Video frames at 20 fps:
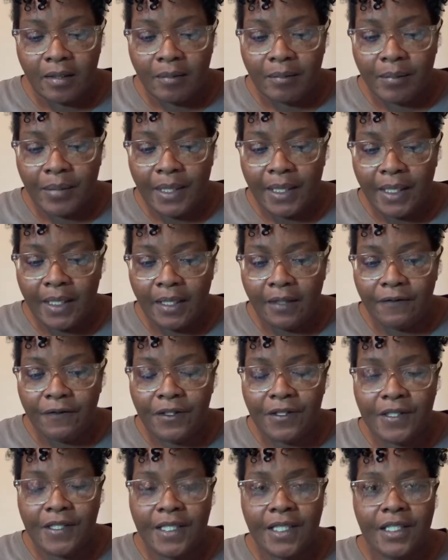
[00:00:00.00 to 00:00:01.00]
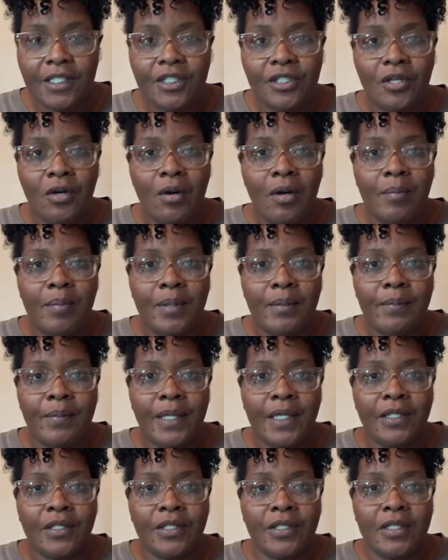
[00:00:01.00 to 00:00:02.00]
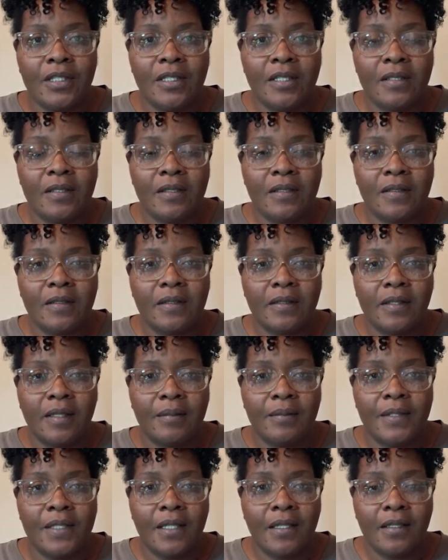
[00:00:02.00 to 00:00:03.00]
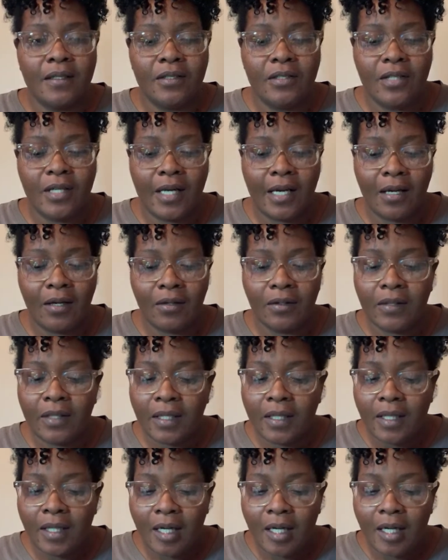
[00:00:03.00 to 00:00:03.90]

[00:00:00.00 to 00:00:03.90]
But if you see it show up in pictures, I'm telling you now,